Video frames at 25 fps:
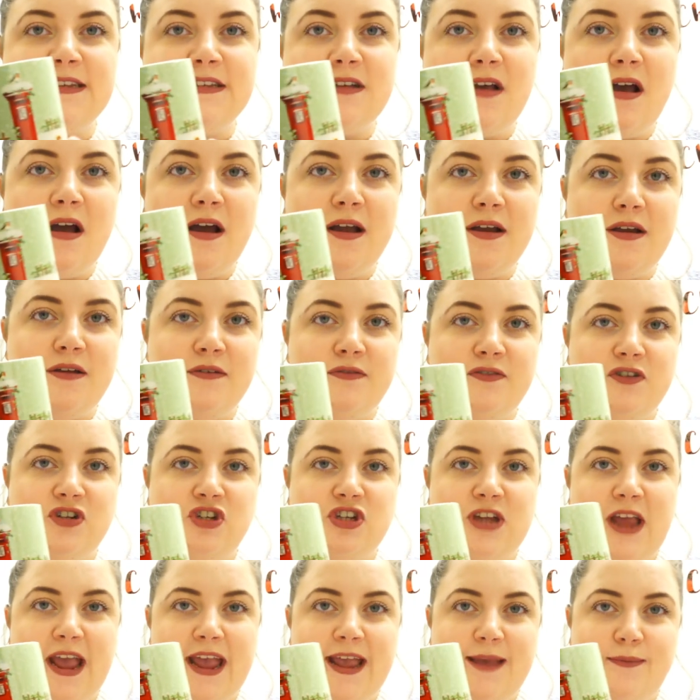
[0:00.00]
kind of
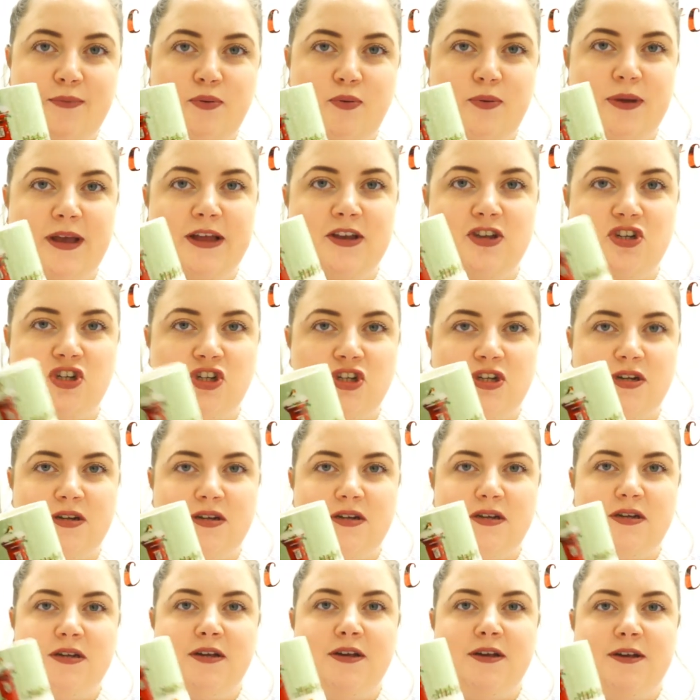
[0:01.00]
shape, which
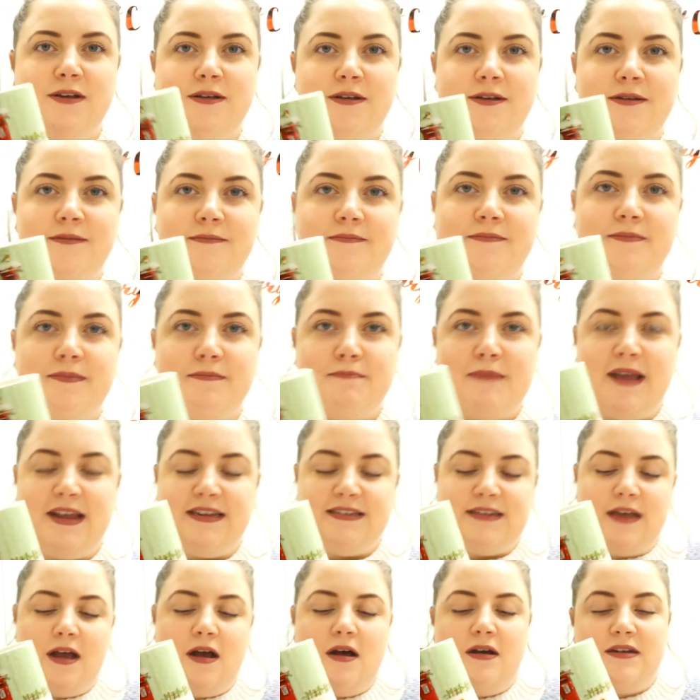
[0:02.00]

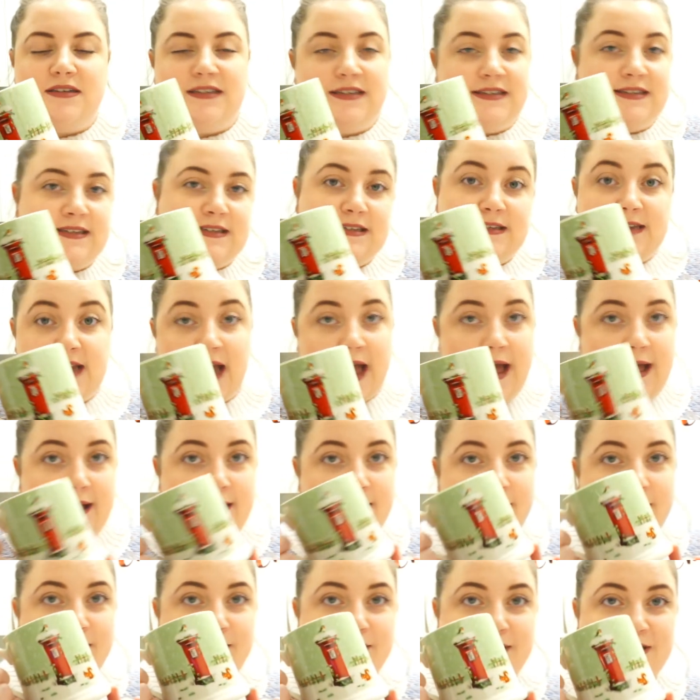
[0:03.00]
makes it hard to
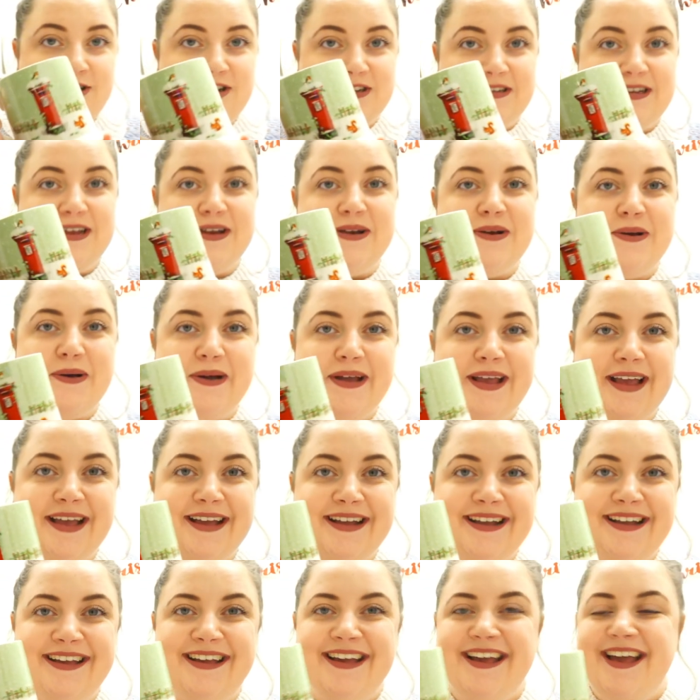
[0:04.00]
stack, which is
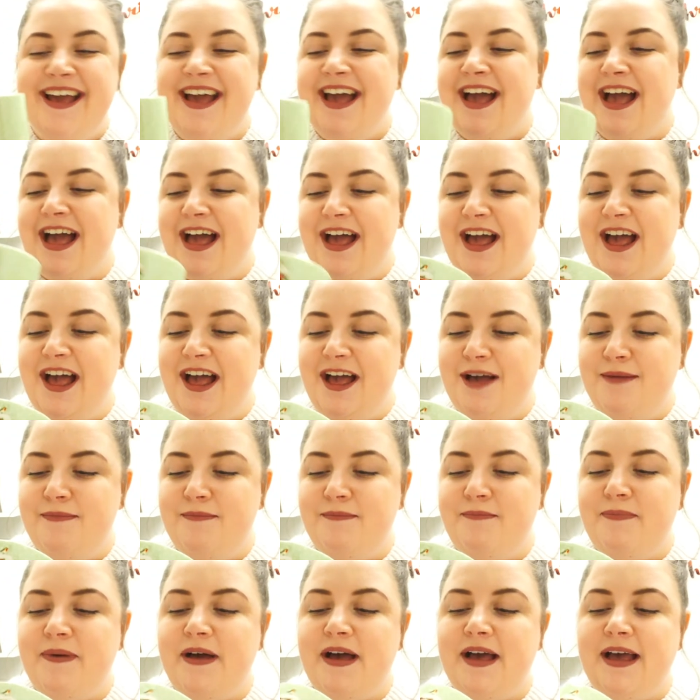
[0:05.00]
annoying.
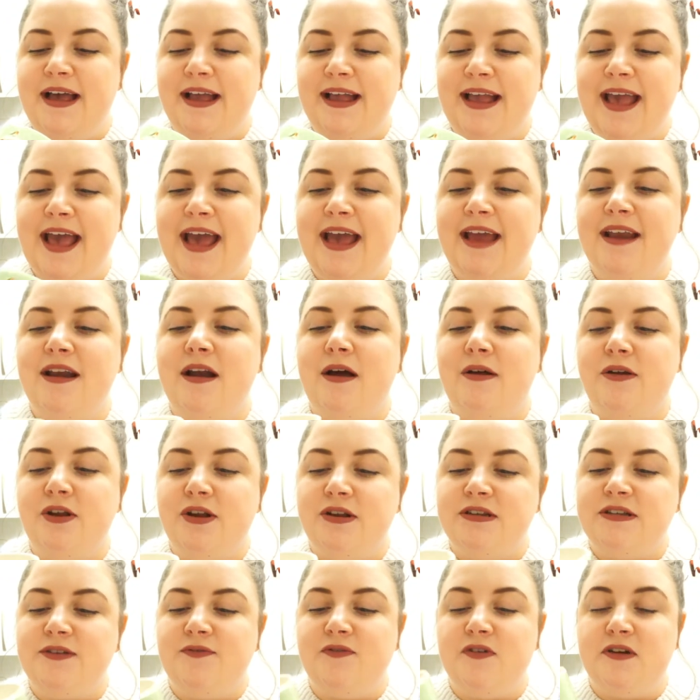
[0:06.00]
But again, I'd
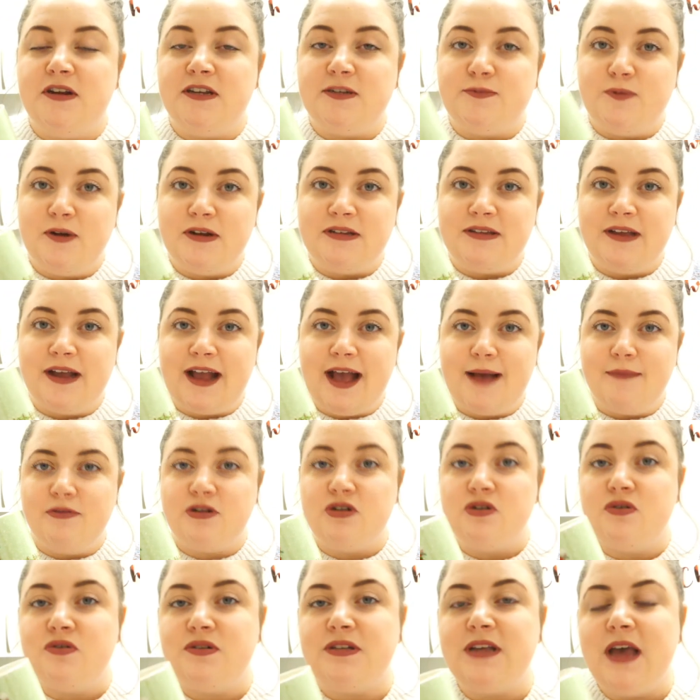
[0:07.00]
use it for Nespresso
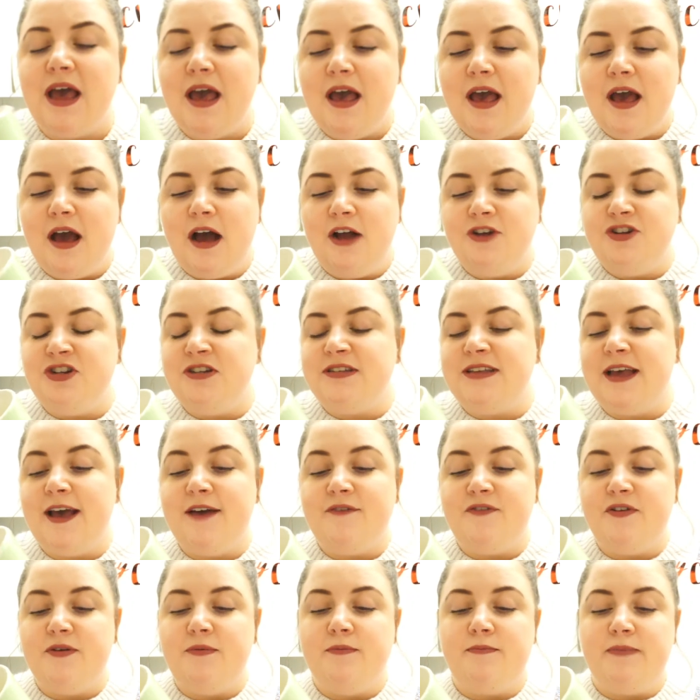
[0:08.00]
capsules. I just
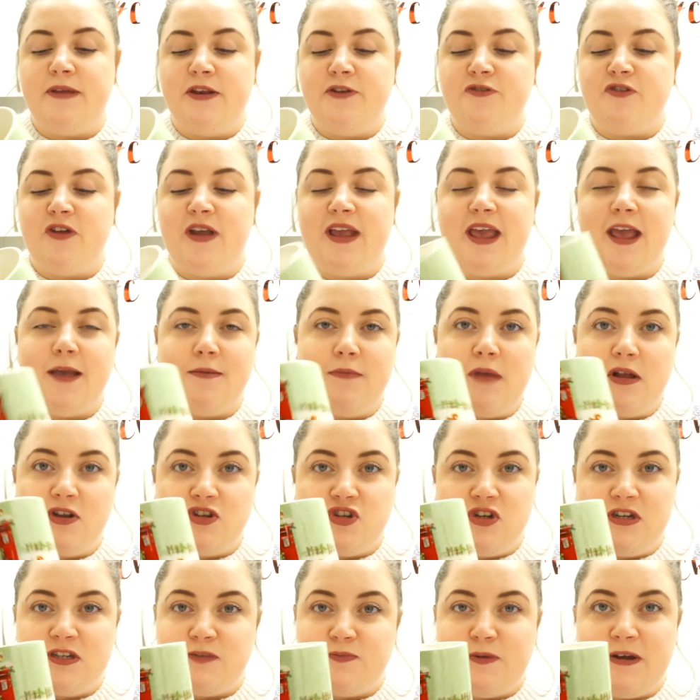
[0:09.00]
haven't been drinking much
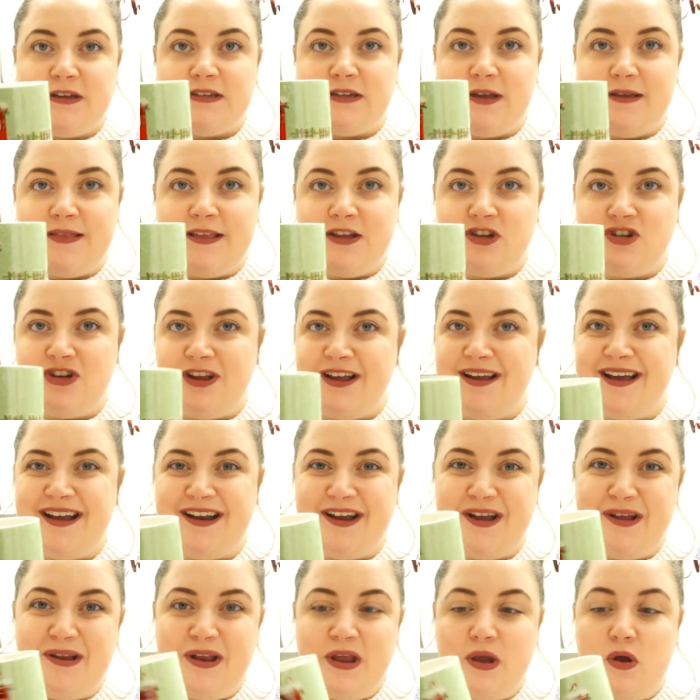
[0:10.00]
Nespresso this year, and
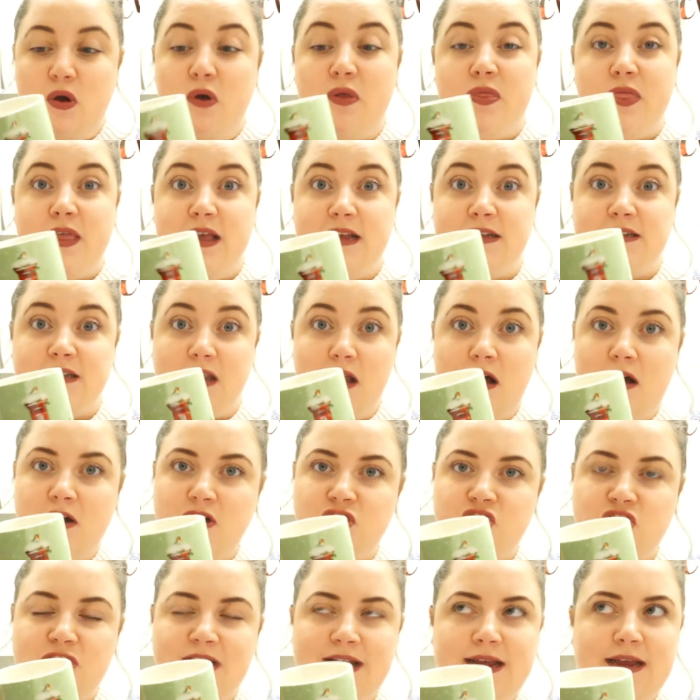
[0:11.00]
I only got this
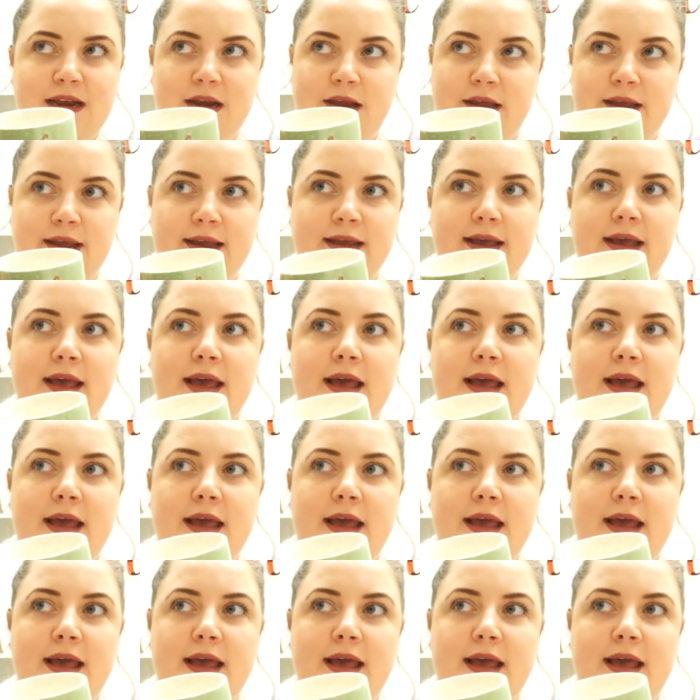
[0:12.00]
last year. I